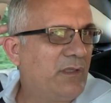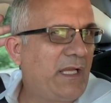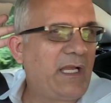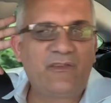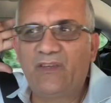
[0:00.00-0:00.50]

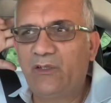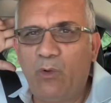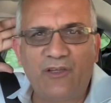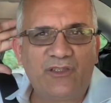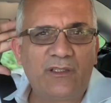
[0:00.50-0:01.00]
Like I said,
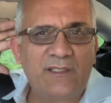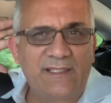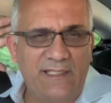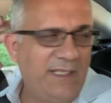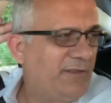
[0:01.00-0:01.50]
Washington
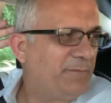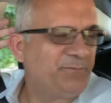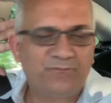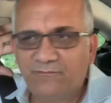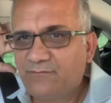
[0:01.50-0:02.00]
State.
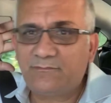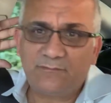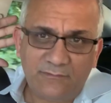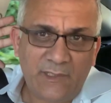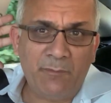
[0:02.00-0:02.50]

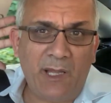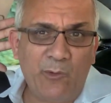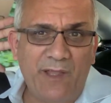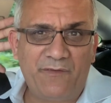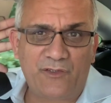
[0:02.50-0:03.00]
My
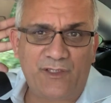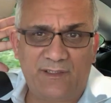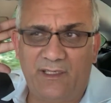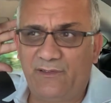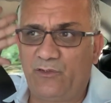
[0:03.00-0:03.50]
wife here,
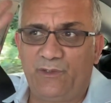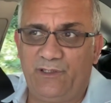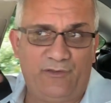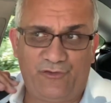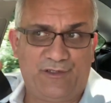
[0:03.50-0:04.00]
she's a history
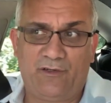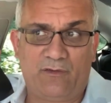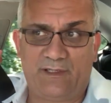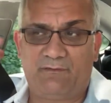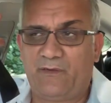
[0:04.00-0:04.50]
teacher, she
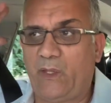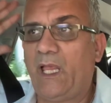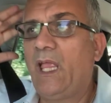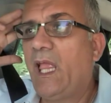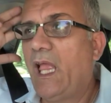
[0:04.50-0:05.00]
knows everything.